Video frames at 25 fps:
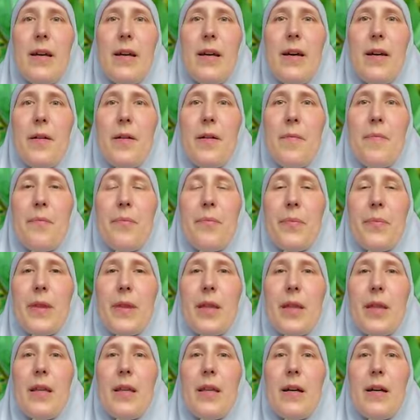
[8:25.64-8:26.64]

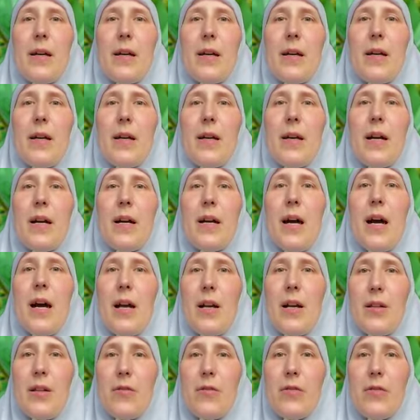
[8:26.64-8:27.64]
the
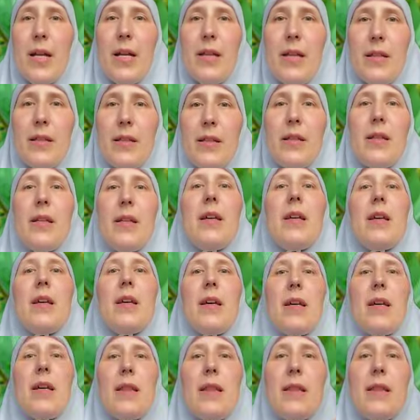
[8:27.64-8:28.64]
heart rate,
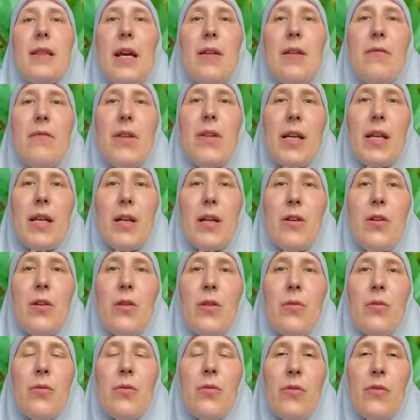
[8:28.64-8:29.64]
then we can
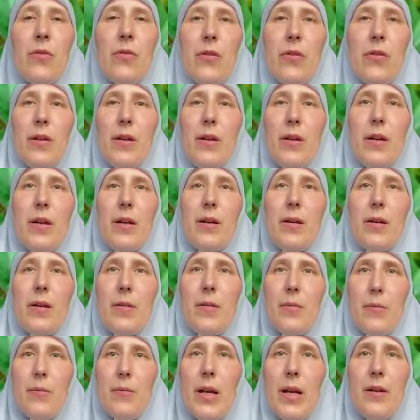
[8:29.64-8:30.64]
use
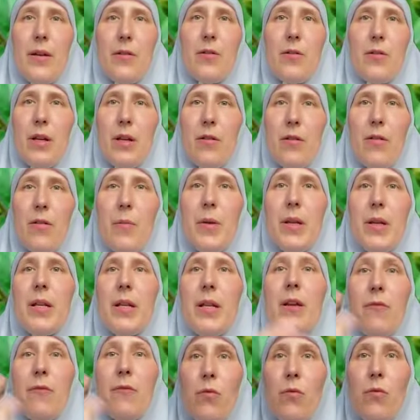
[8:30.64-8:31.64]
belladonna
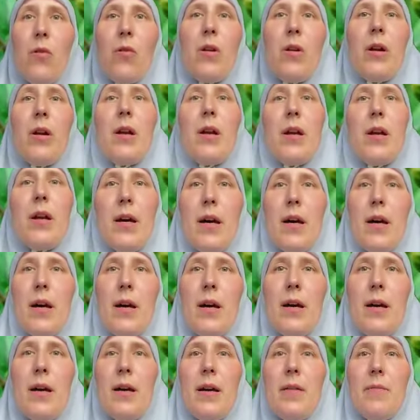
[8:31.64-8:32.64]
remedy for
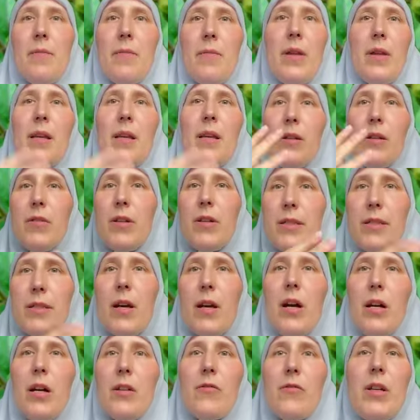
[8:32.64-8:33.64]
increased
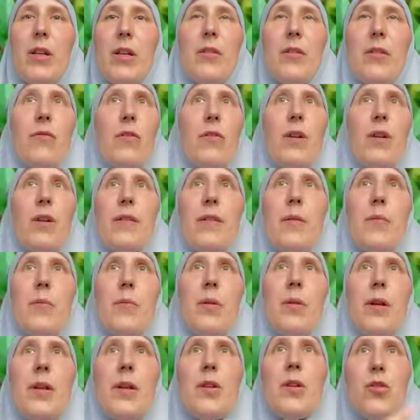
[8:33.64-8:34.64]
heart rate, for
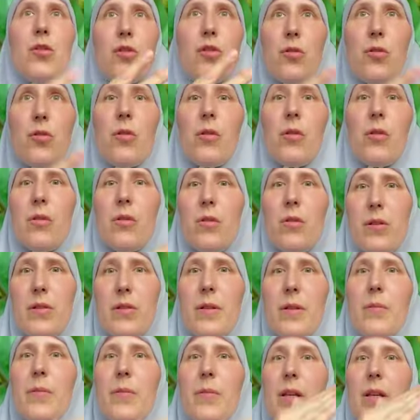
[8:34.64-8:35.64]
example, in shock or
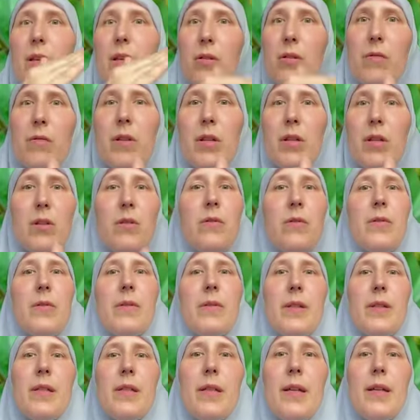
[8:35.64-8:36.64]
something to
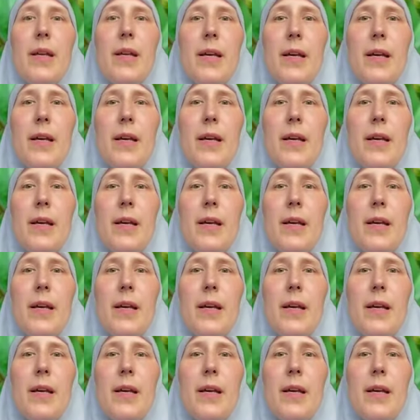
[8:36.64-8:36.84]
reduce it.